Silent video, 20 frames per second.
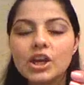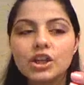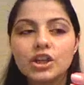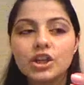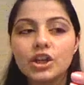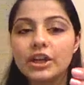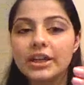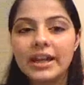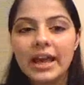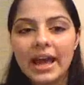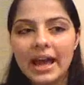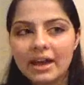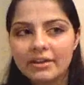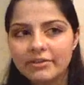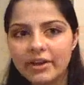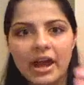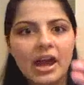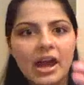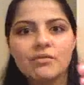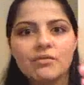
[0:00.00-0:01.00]
You're going to have
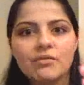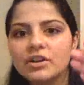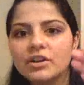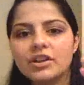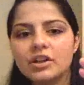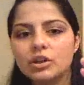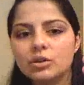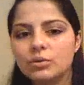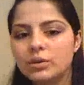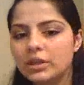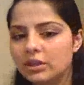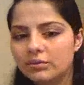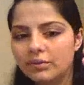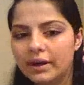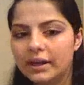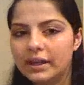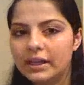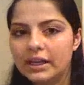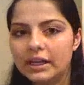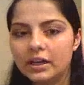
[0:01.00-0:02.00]
everything you need
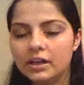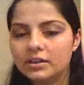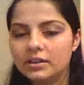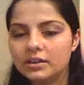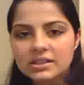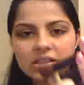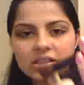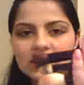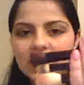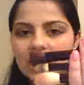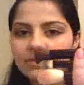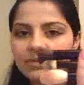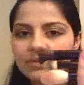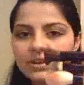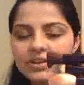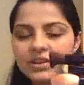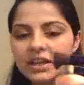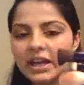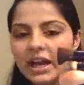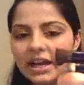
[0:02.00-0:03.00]
right here. This is
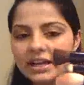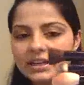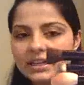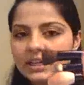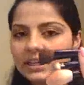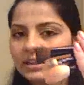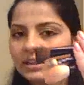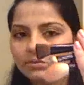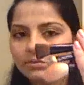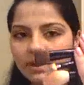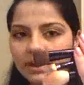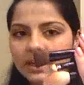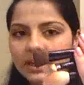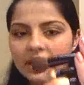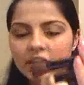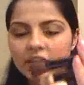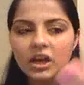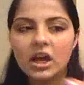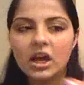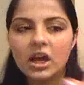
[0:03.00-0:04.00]
everything I need right
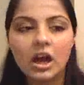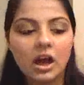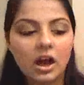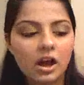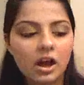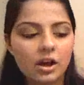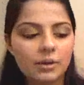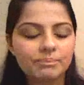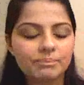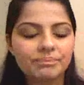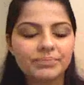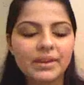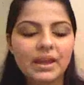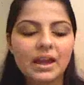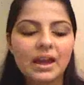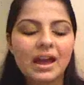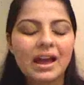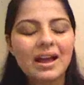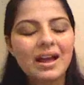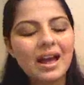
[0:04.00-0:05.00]
here.
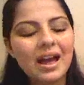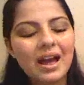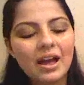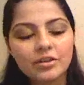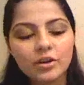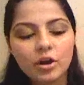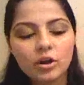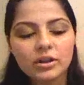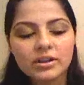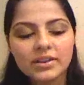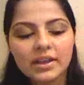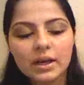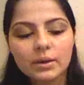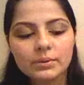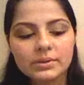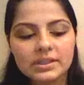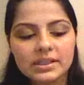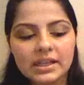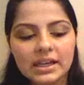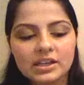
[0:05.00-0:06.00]
The only thing I
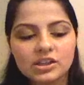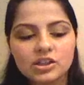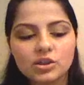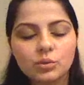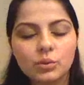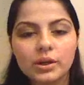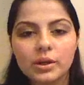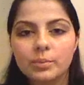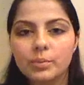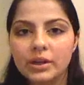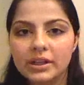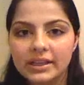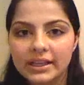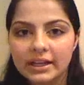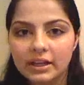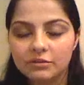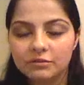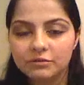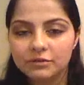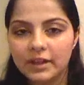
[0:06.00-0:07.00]
would say is you want to bring
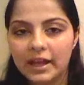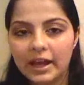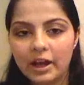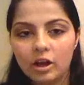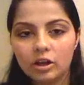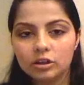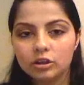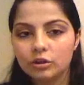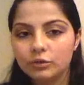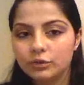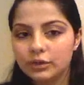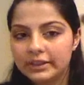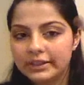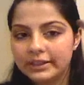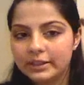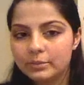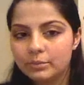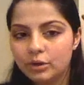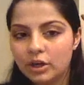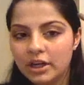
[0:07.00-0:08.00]
like a flat all over
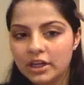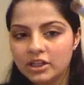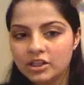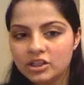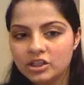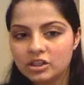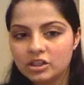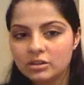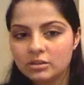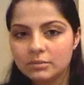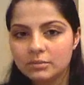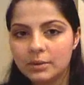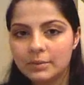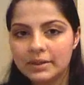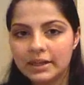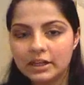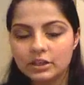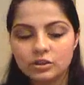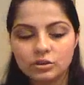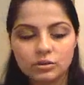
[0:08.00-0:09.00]
lid brush, maybe
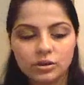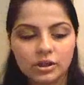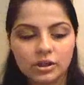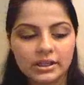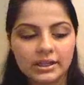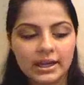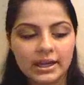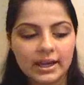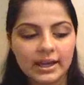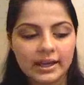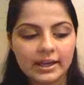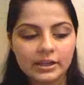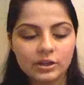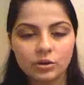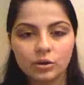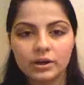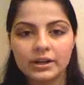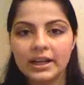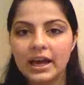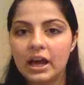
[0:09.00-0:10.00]
like a 239
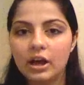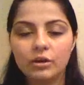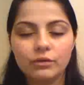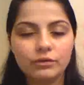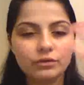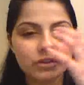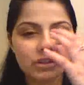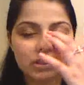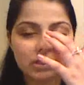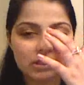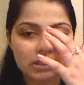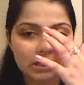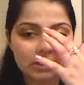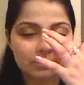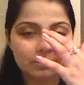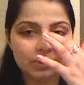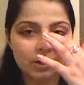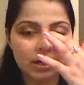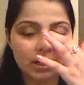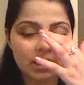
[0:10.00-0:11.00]
or an e.l.f. just like
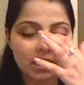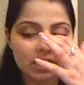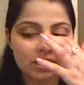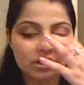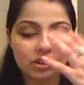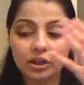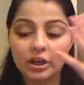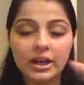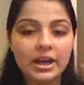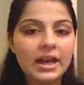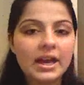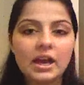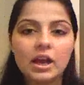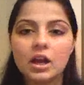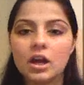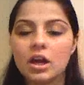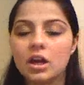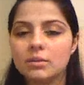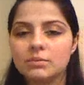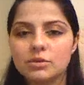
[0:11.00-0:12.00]
brush or
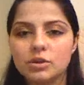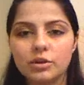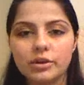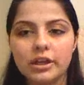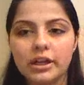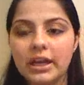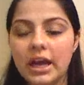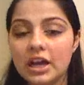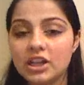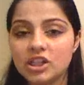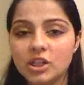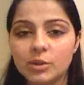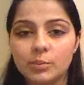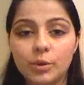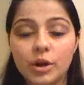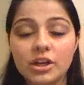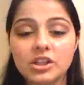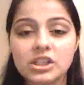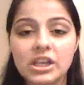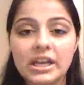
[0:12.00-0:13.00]
Sonia Kashuk
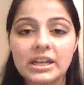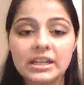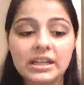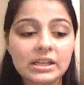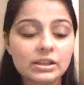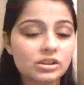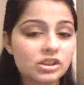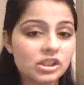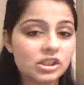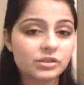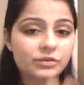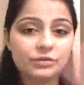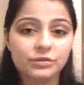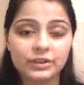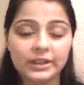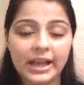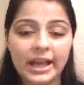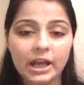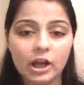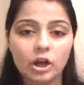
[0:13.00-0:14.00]
brush, any just
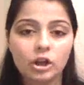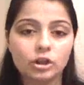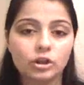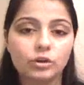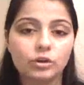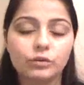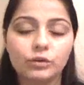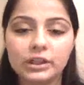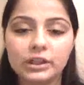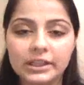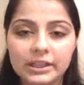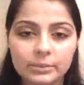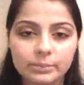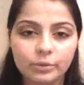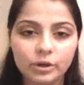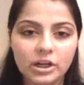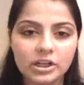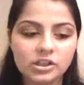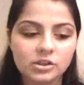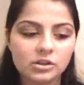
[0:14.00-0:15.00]
flat all over lid
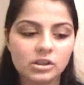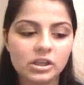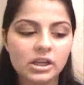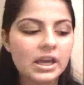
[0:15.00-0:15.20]
brush.